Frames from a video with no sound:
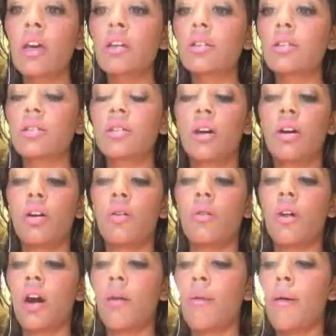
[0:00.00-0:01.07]
So
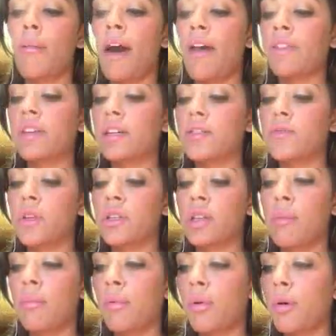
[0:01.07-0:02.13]
a math test, for
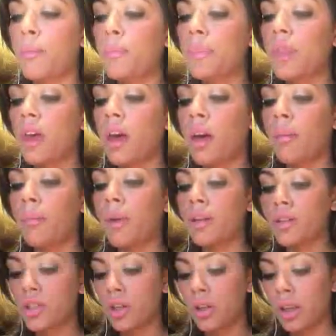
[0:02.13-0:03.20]
example. And
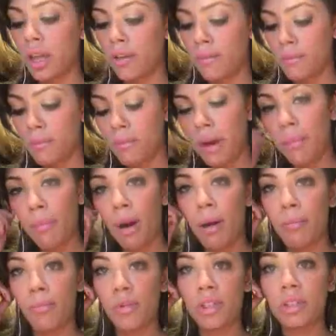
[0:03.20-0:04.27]
so like my
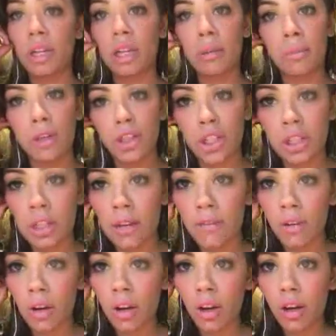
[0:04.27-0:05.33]
mom was telling me she'd
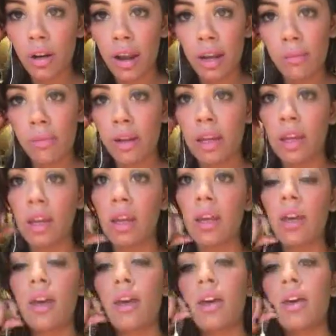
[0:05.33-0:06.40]
never heard anybody
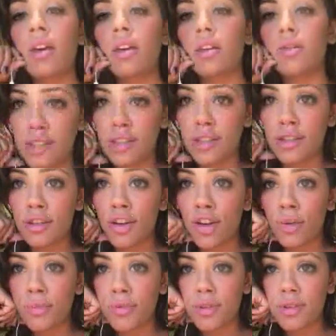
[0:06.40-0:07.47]
use these
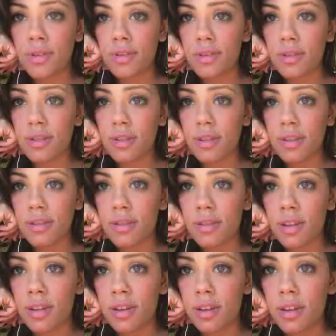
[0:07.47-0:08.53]
terms
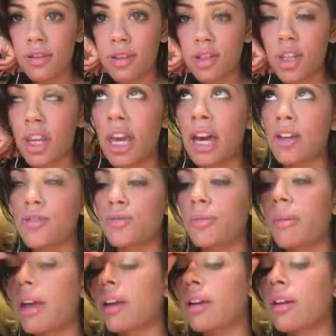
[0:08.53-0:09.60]
in such a casual
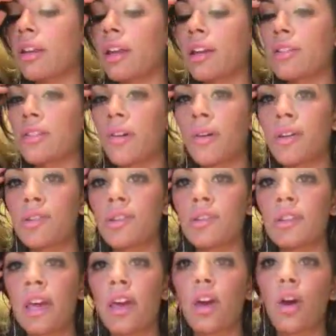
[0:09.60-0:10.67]
manner. Like, it's always just
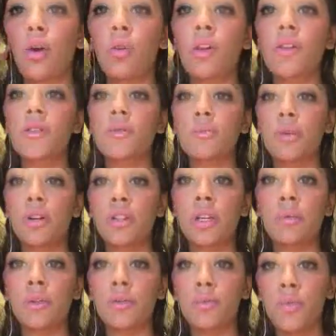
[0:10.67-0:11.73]
like, oh, this person
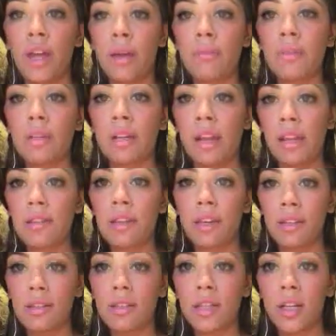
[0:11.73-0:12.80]
was raped, and then it's like
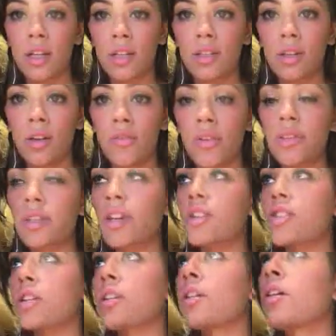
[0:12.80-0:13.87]
a serious conversation.